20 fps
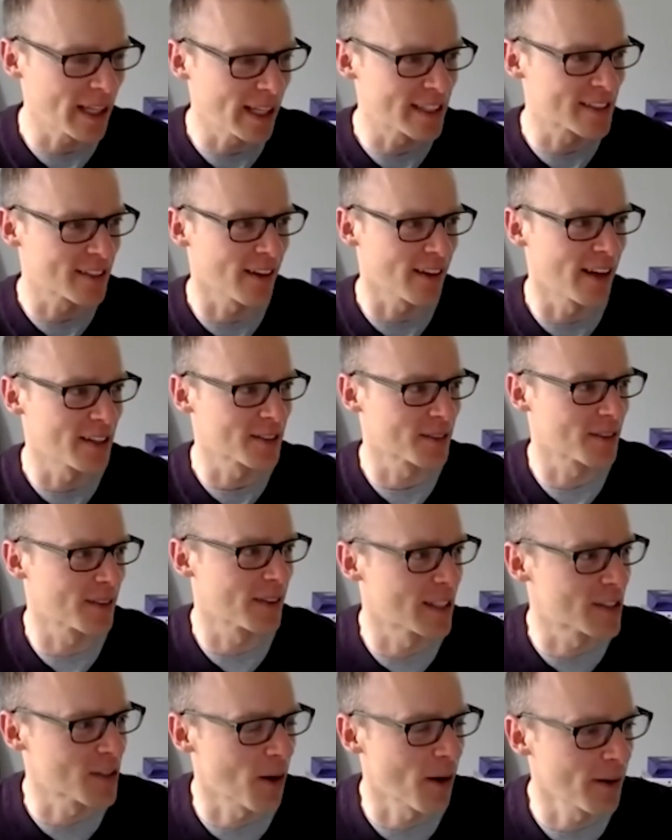
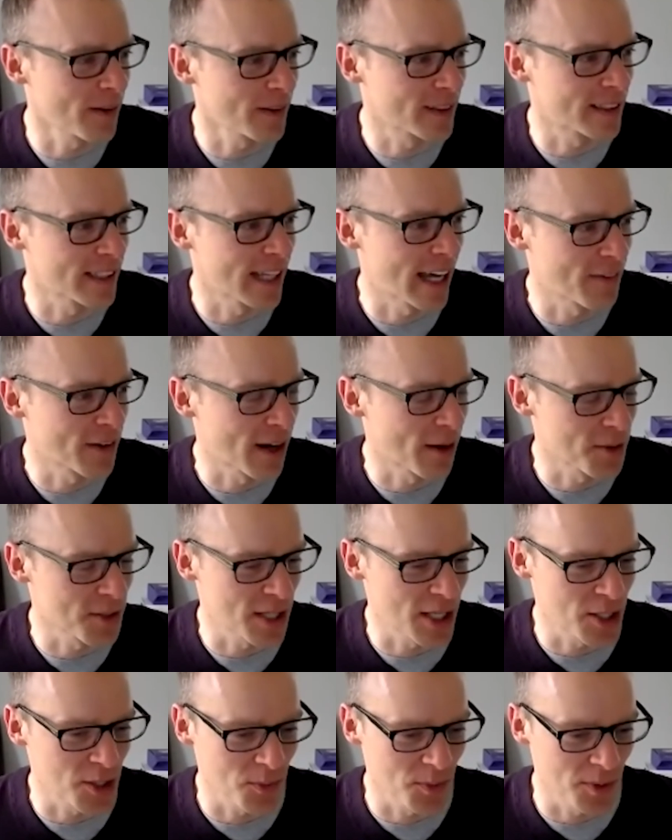It's hard to have a
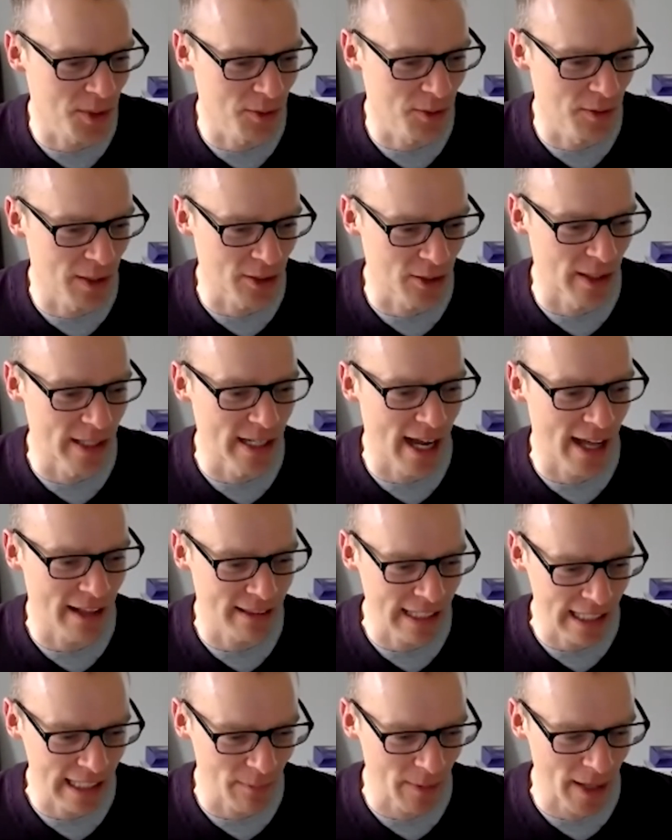conversation with you, Victor, and not
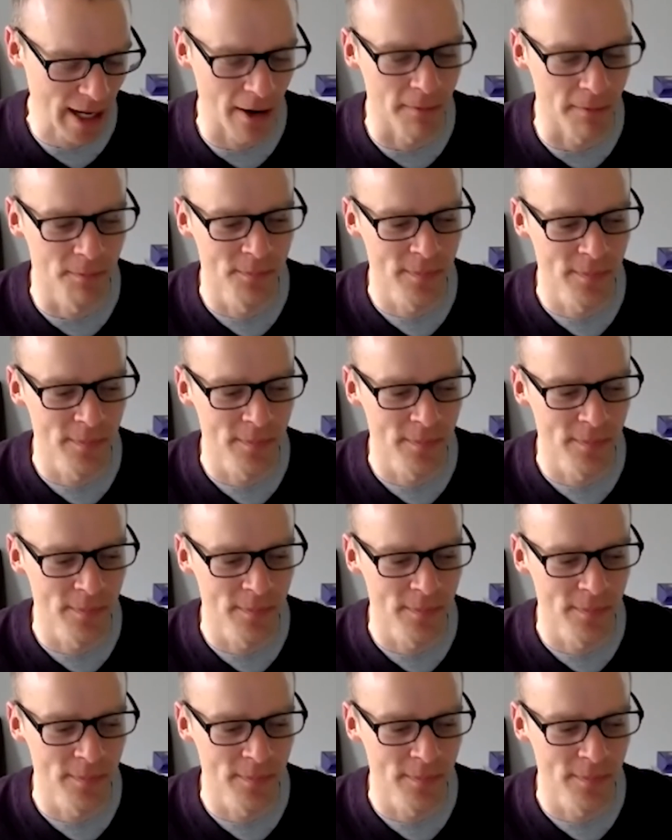thinking about